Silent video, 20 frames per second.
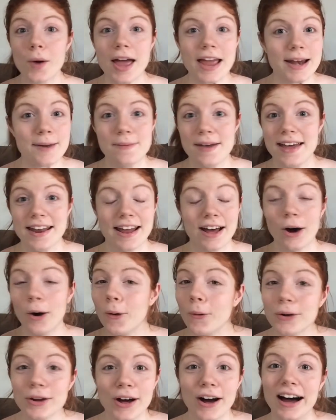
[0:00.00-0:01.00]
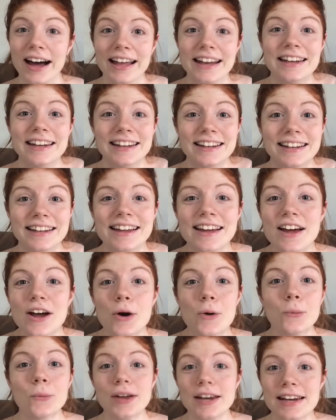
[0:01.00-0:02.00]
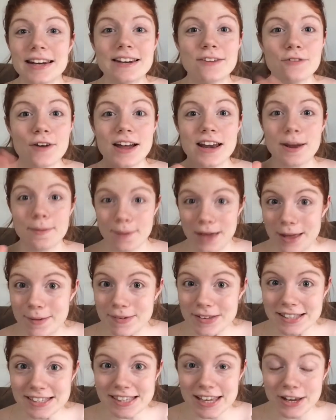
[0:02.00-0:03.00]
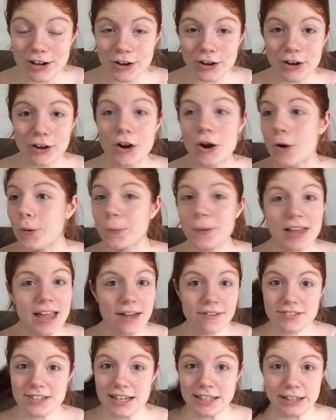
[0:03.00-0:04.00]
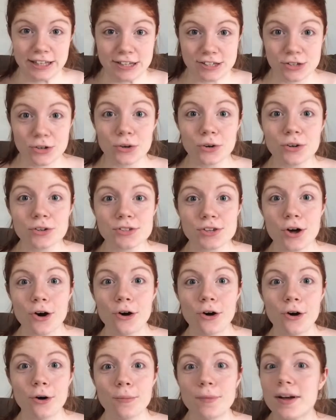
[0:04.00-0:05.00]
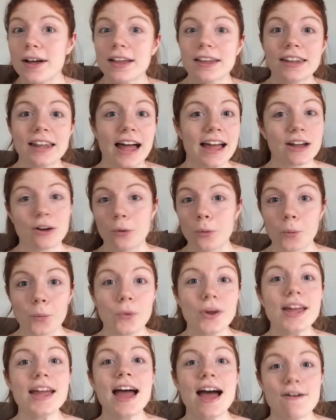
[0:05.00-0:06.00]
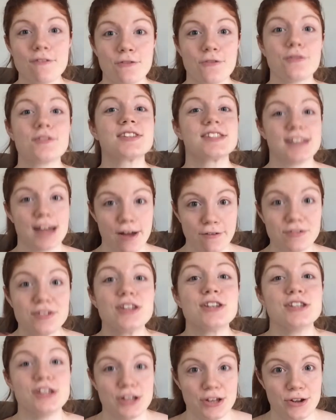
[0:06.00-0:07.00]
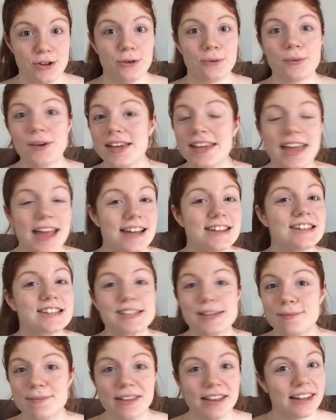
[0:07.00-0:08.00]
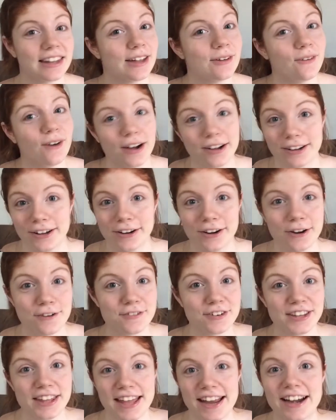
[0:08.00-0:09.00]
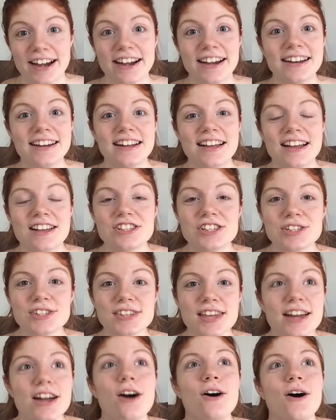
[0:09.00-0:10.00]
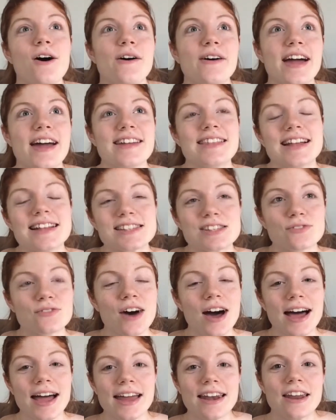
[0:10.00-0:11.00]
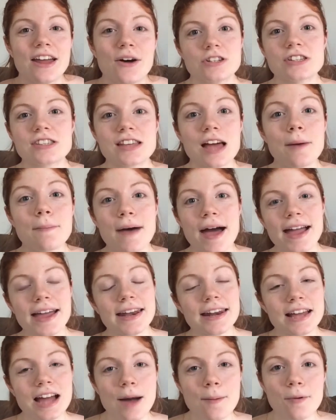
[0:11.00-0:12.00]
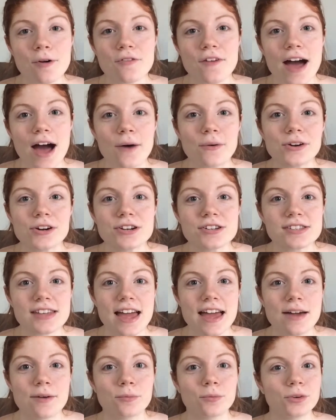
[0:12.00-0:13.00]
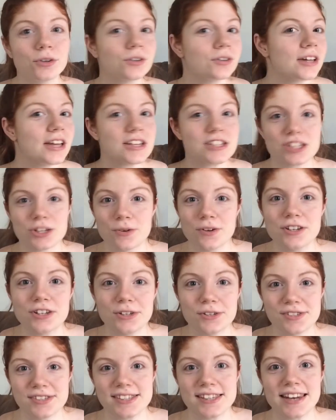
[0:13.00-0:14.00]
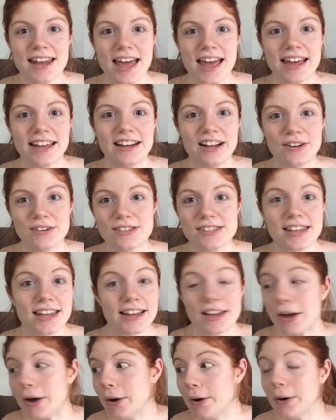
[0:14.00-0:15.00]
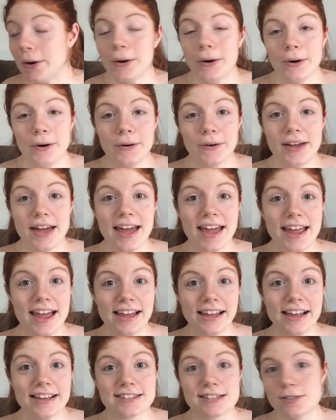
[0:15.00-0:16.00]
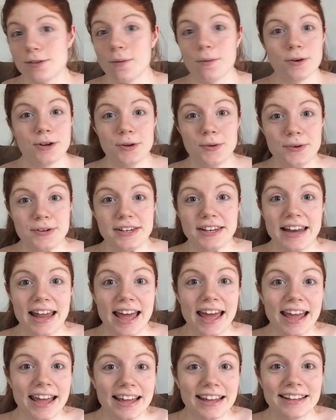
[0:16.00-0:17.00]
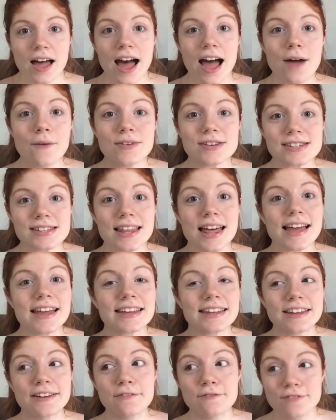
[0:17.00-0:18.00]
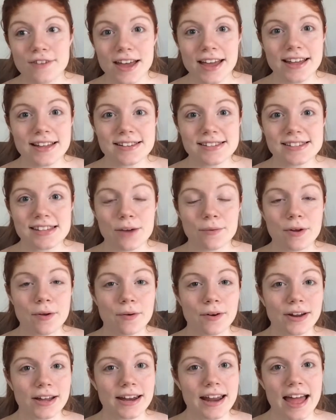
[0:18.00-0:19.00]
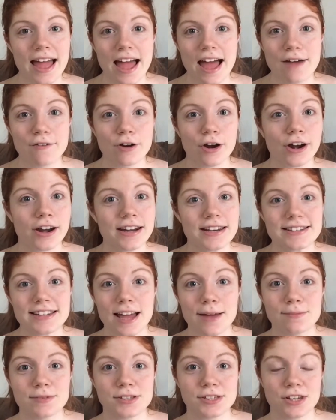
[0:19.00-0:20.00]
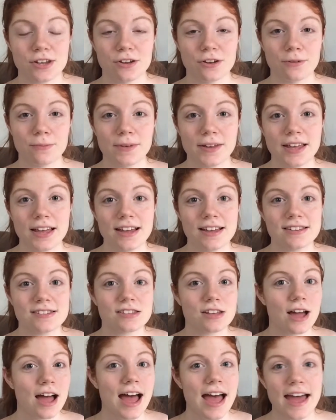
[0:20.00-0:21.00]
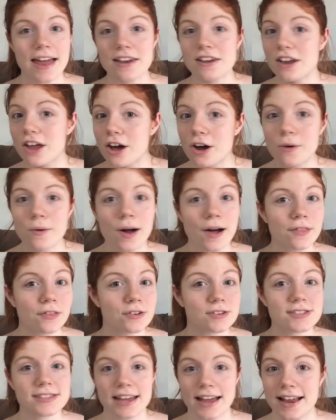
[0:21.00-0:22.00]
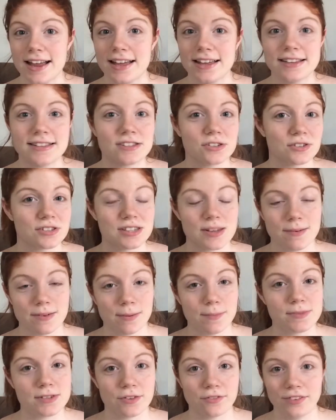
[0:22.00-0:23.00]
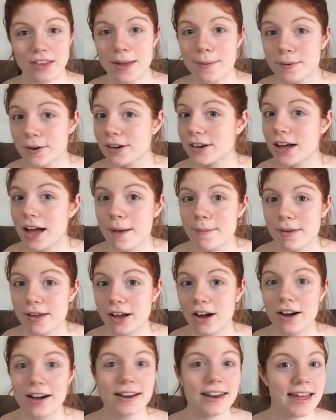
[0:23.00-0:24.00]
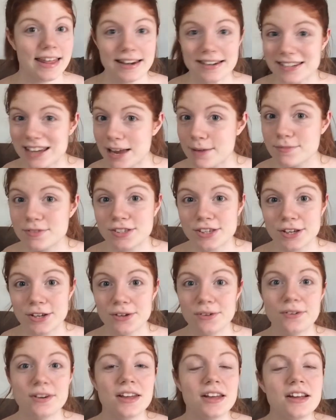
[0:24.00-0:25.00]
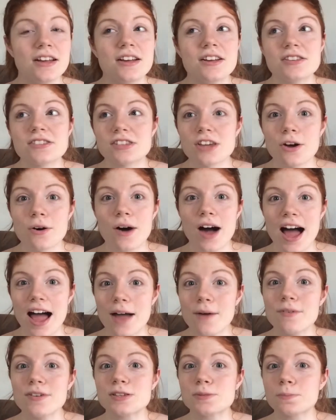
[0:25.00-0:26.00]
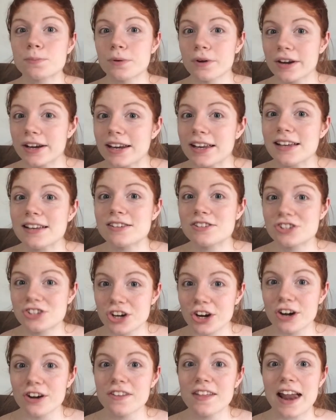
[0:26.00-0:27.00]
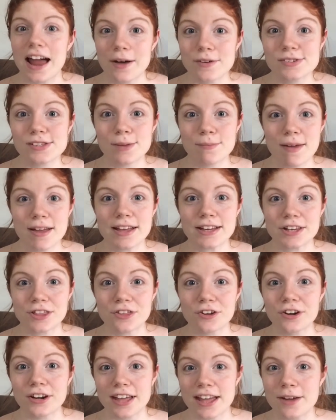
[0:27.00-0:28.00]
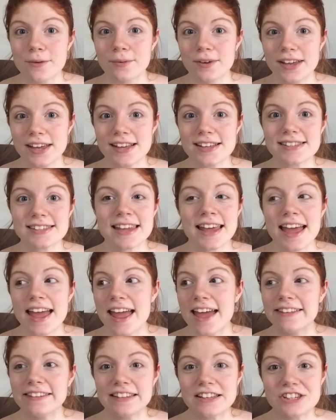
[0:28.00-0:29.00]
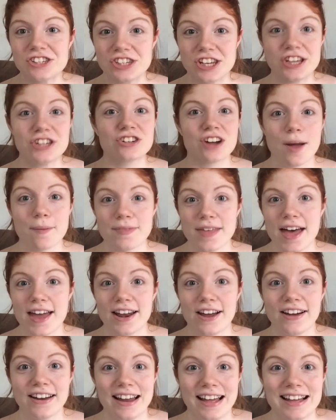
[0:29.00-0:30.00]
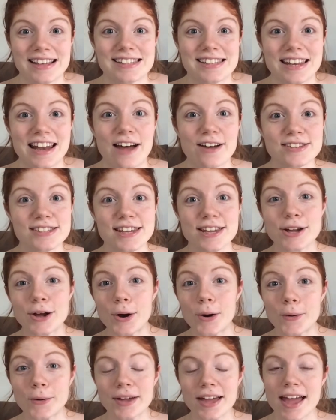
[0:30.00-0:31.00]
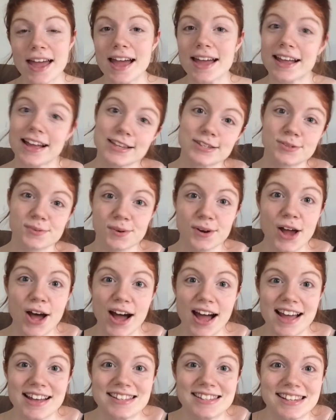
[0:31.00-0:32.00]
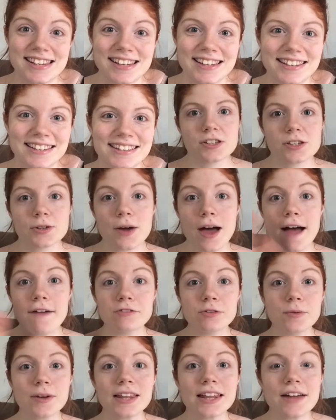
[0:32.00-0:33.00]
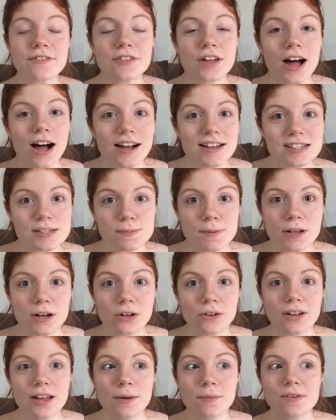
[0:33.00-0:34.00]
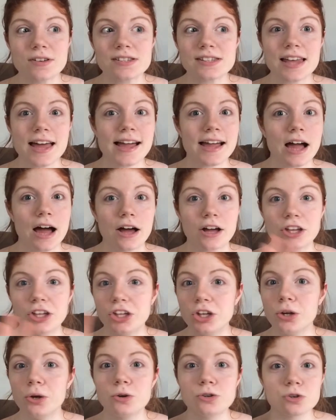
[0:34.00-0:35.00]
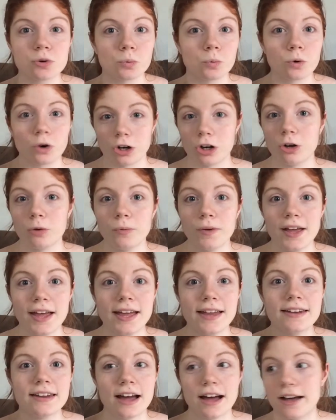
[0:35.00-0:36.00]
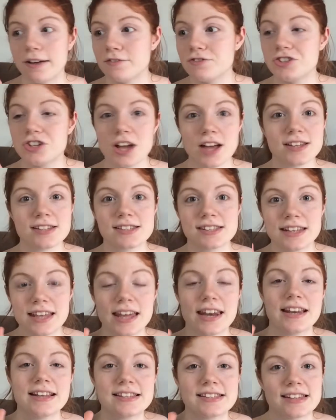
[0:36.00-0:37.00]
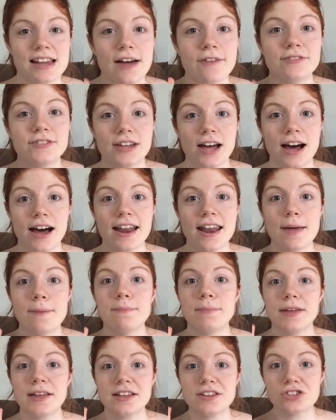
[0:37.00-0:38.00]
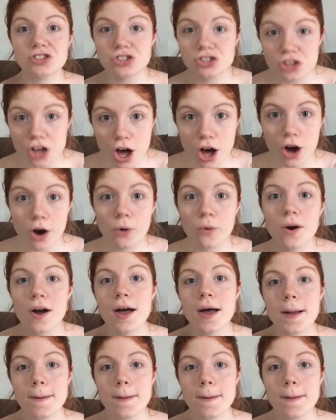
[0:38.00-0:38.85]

wait a minute, hold on. We need to find a babysitter. We have to take these girls home. Like, we have stuff to do. We can't just immediately walk on over there. And she was like, oh, okay, that's fine. Just come back in a couple of hours and we'll get you induced today. And I was like, okay, I guess that's what we're doing today. I was like convinced that we weren't gonna have her anytime soon because I had no other signs or symptoms of labor coming on anytime soon. So I was pretty sure that I was gonna make it to thirty-eight weeks, and then she dropped that on us, and I was like, okay, I guess we're not. So after we left the hospital, it was like a huge whirlwind of just getting stuff done and being so